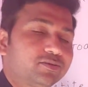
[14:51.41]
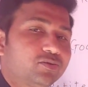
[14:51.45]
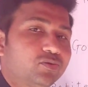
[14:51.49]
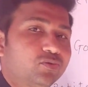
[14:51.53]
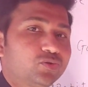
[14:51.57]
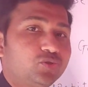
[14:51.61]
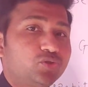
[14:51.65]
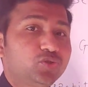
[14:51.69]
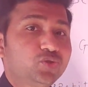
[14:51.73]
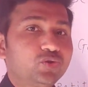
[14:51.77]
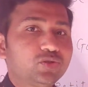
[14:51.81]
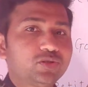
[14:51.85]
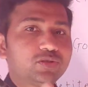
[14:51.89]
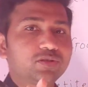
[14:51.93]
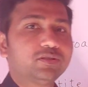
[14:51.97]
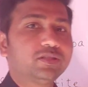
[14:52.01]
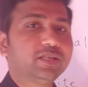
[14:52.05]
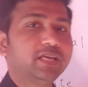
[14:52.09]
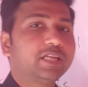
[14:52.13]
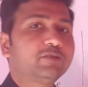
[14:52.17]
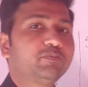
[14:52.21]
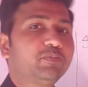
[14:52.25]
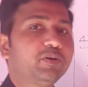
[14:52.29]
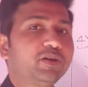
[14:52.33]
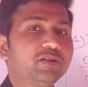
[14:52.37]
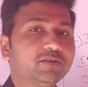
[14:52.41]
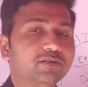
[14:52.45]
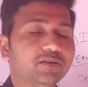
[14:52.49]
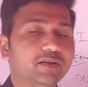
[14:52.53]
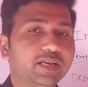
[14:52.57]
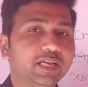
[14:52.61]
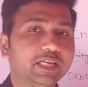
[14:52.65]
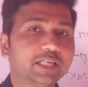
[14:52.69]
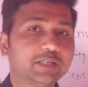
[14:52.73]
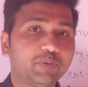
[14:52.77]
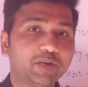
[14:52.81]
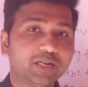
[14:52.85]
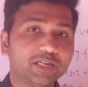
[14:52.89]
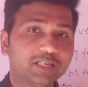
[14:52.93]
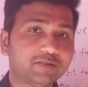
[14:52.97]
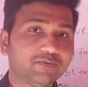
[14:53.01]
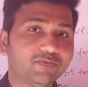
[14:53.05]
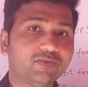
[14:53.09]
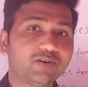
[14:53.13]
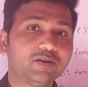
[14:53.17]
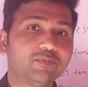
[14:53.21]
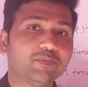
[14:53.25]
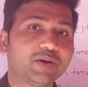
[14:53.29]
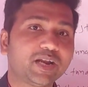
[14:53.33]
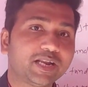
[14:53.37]
So choose the experienced
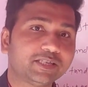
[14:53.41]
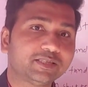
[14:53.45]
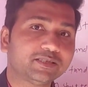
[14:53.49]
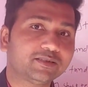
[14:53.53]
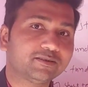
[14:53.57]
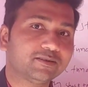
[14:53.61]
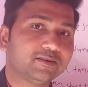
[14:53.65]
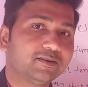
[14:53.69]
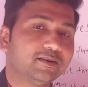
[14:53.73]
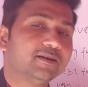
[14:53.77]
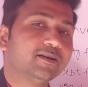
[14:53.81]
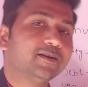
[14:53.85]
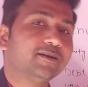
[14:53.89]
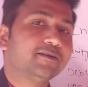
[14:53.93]
fund manager.